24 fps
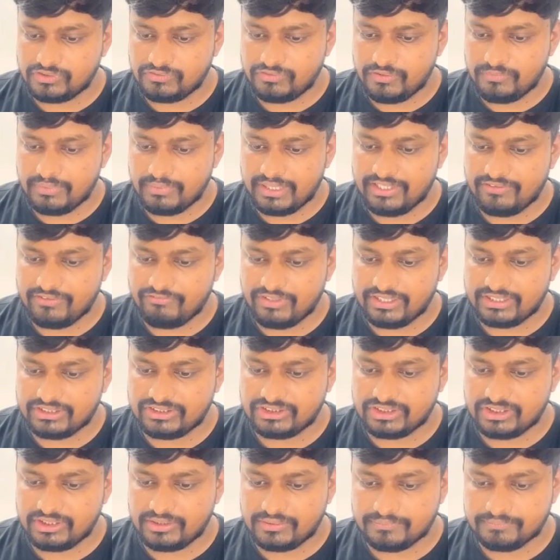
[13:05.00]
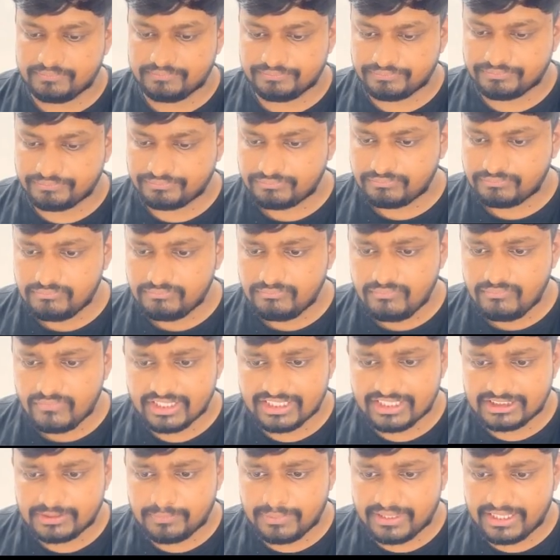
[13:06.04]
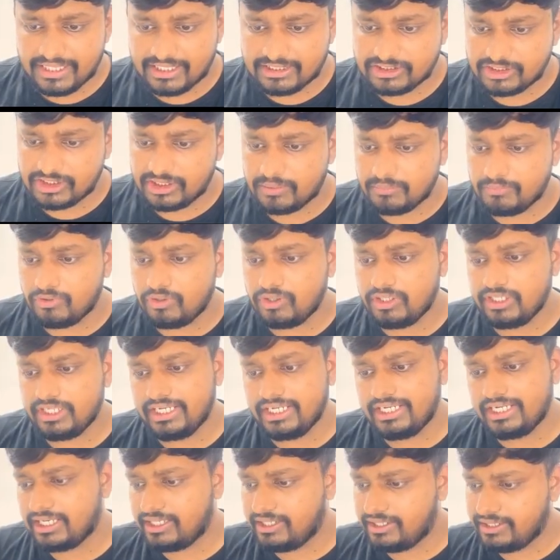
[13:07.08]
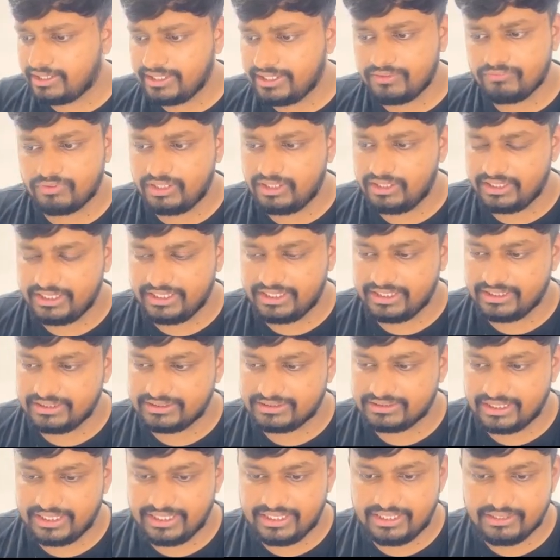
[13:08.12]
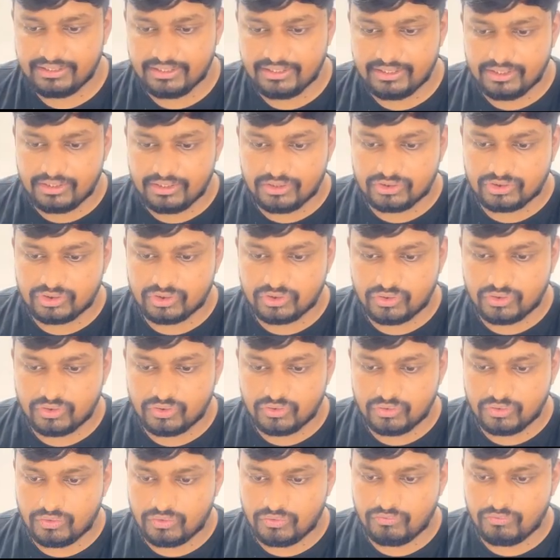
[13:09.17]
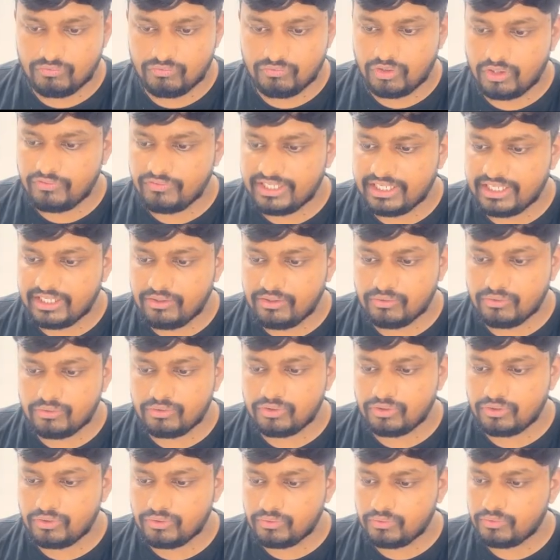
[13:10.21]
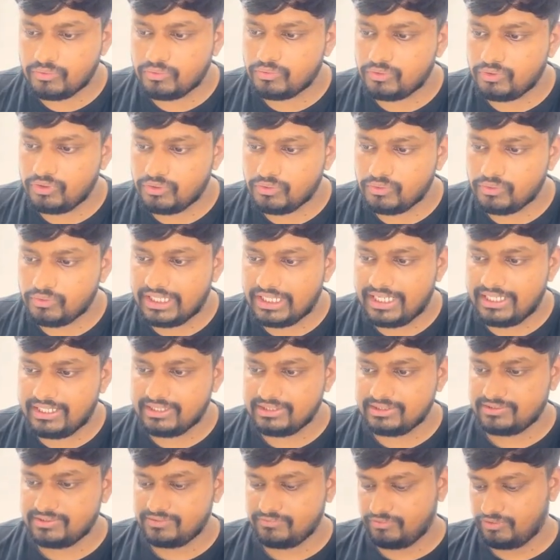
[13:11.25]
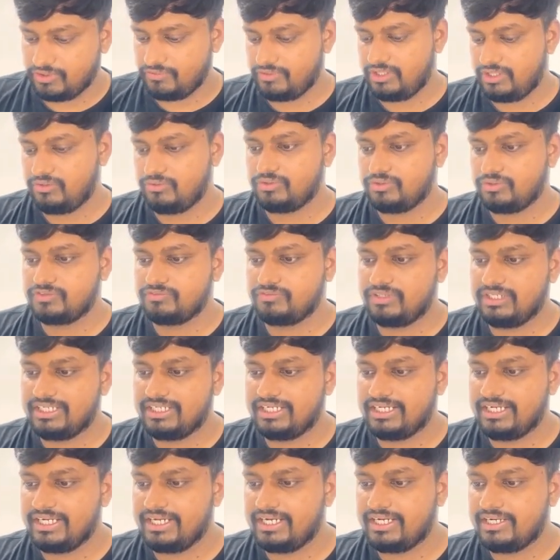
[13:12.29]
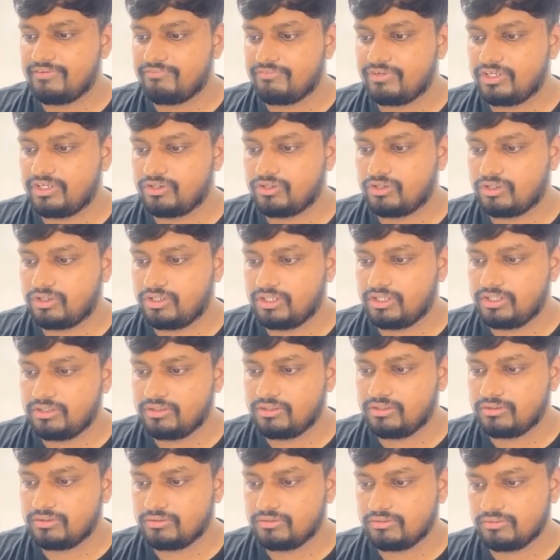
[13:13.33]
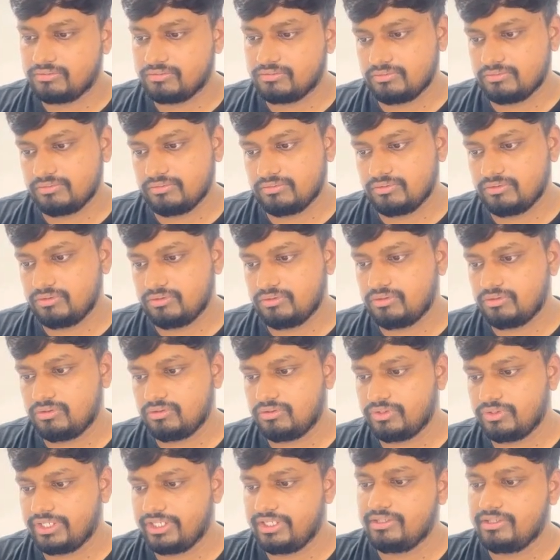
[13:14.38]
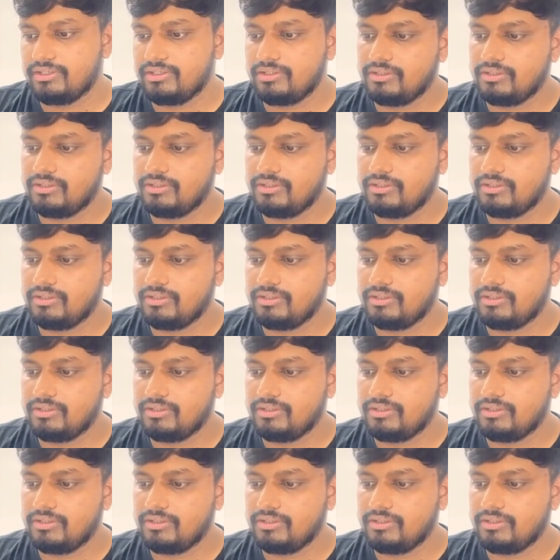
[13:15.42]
we manufacture this paracetamol in 100 quantities, right? So what we can do to do that is, what we'll do is we'll create a work order. Okay,